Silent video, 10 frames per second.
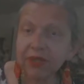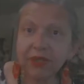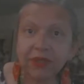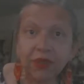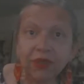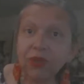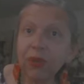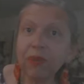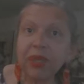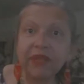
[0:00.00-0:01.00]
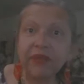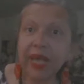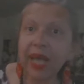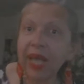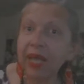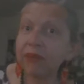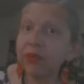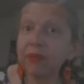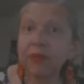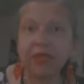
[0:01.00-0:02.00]
So don't believe the hype,
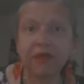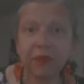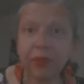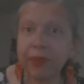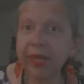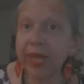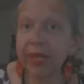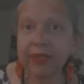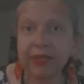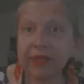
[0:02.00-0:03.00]
don't believe the propaganda.